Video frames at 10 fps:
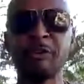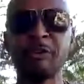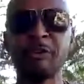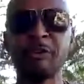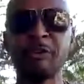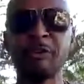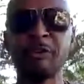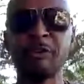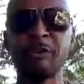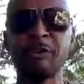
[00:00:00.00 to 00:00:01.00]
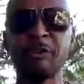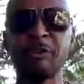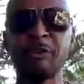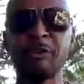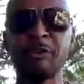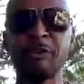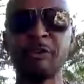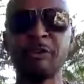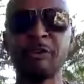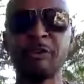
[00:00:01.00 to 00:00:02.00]
you're creating new habits,
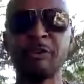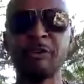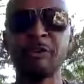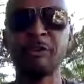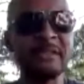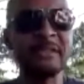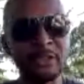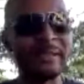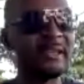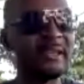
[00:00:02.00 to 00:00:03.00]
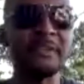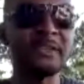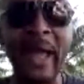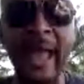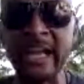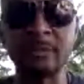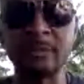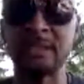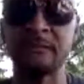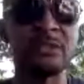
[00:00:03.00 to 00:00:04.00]
you're developing the mental and the physical
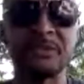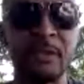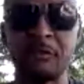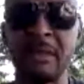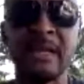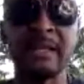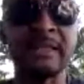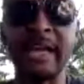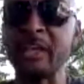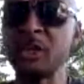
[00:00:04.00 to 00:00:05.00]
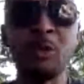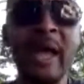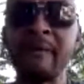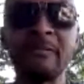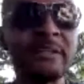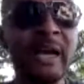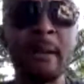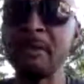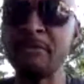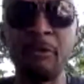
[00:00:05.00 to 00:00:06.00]
aspect of yourself that you haven't
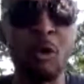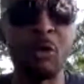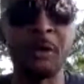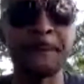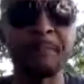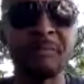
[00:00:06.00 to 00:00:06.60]
done before.